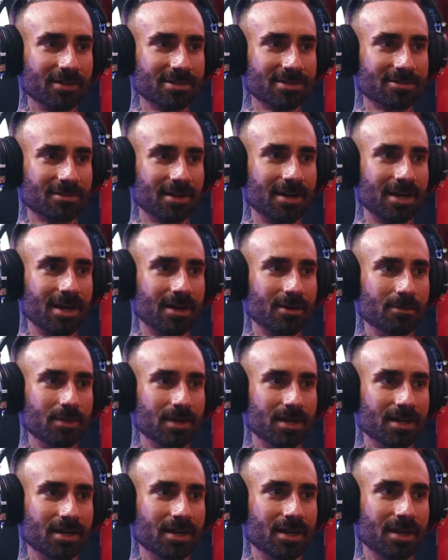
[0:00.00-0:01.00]
list right now,
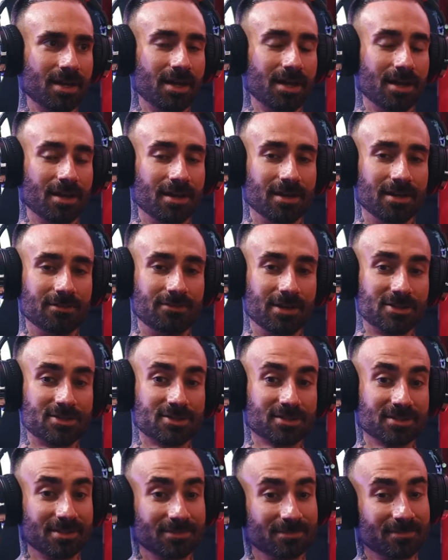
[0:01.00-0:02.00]
but
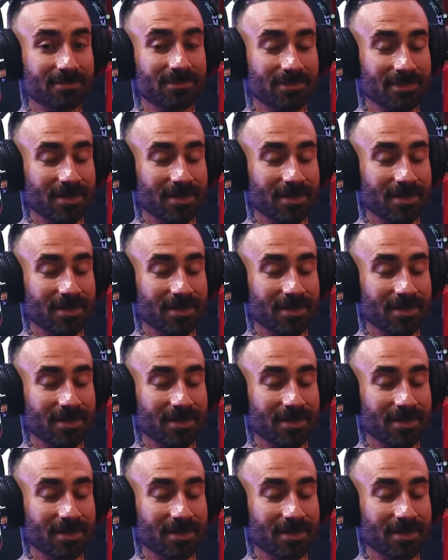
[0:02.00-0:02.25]
eventually